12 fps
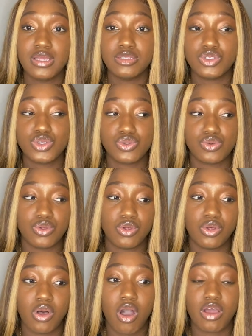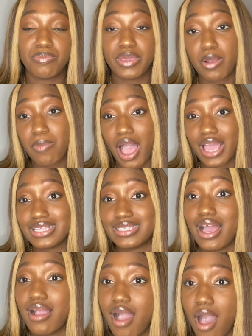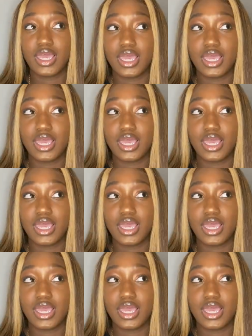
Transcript: tool on BiggerPockets.com.